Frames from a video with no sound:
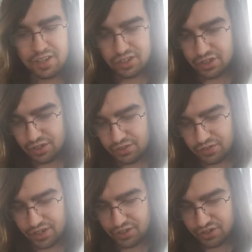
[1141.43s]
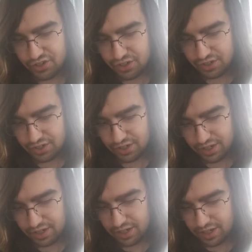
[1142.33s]
these two fish,
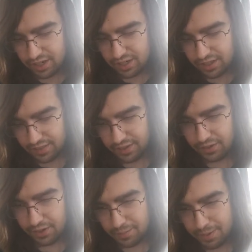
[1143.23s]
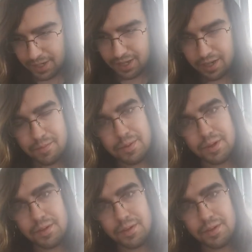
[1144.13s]
they're going to buddy up.